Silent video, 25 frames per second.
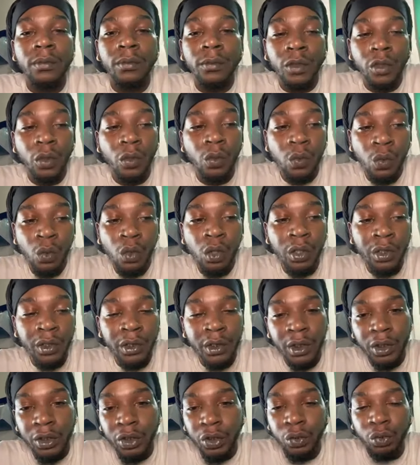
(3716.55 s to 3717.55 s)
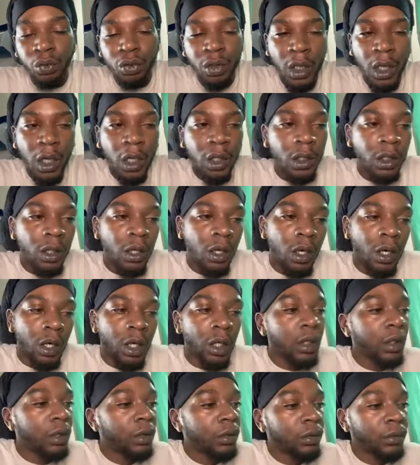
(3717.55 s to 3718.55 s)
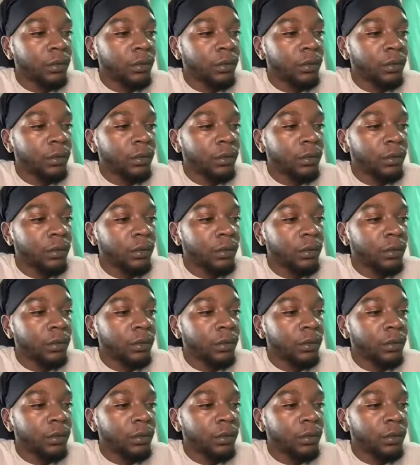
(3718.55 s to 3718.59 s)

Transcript: The ones that you kind of are